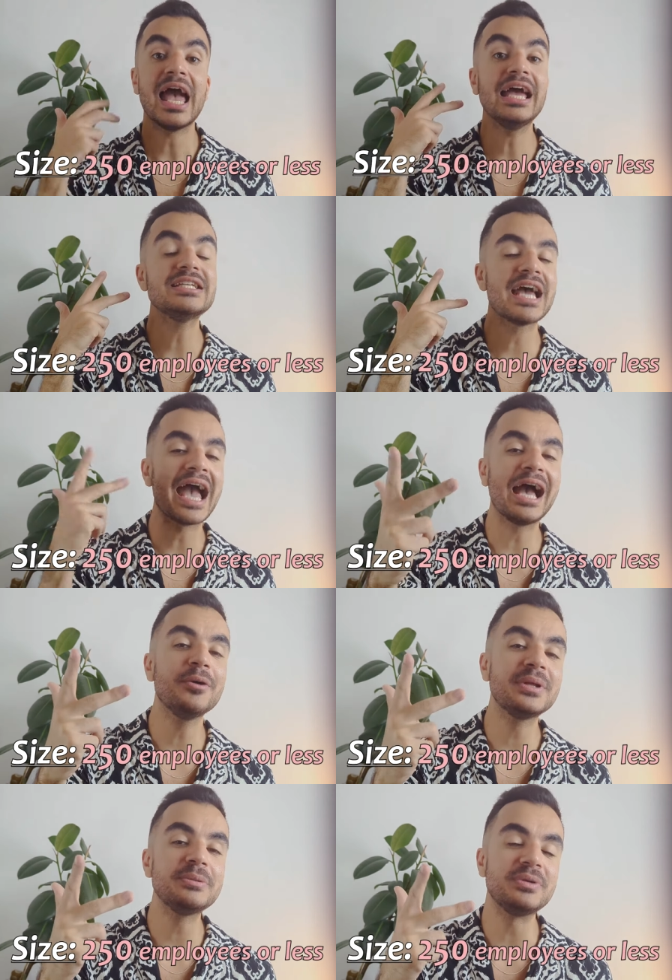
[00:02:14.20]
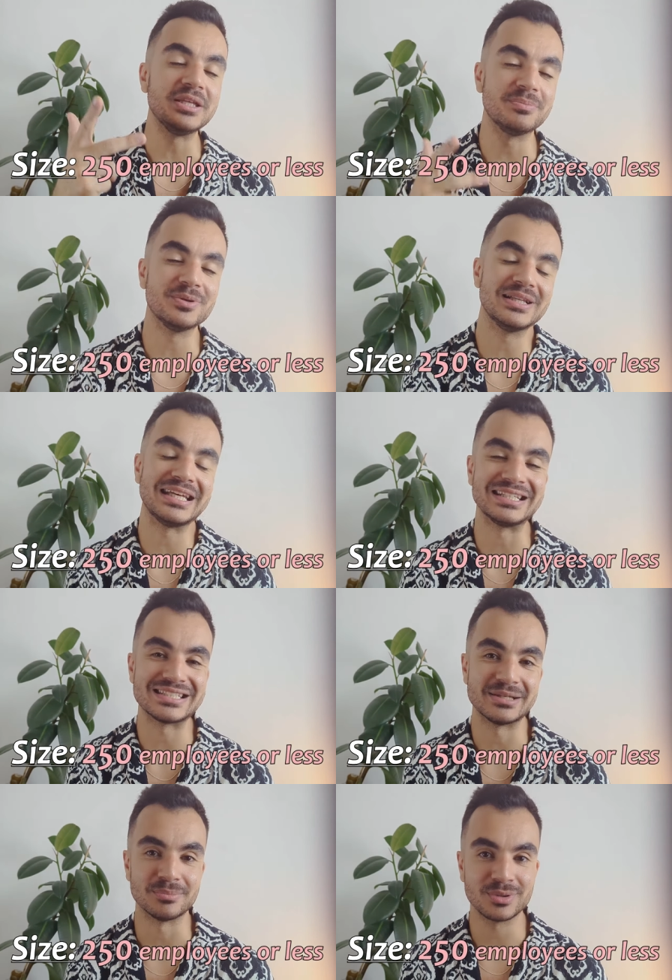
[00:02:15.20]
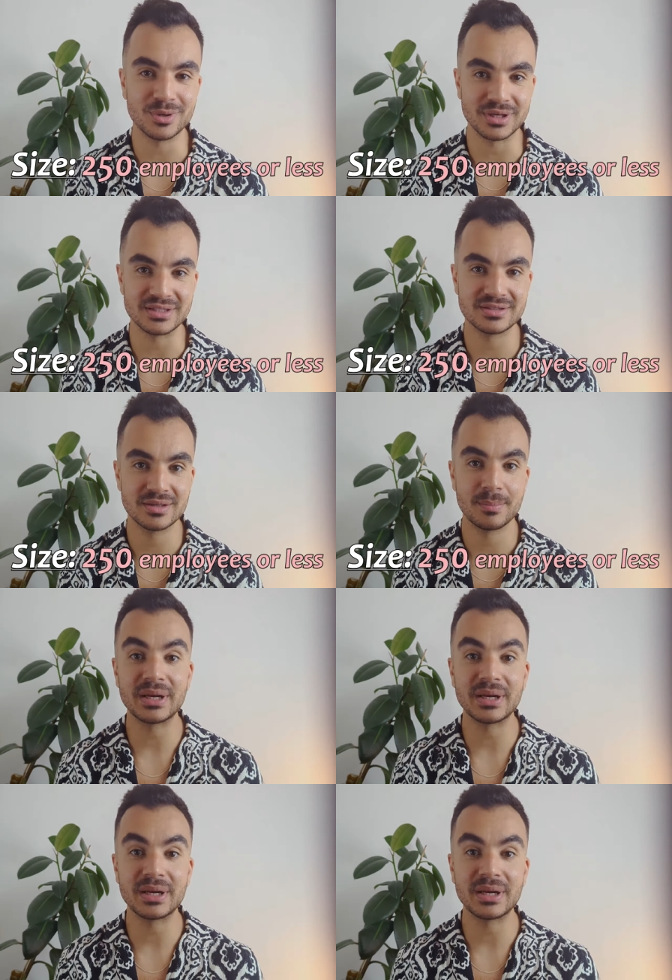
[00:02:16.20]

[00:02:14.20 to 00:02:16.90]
and how many people it employs.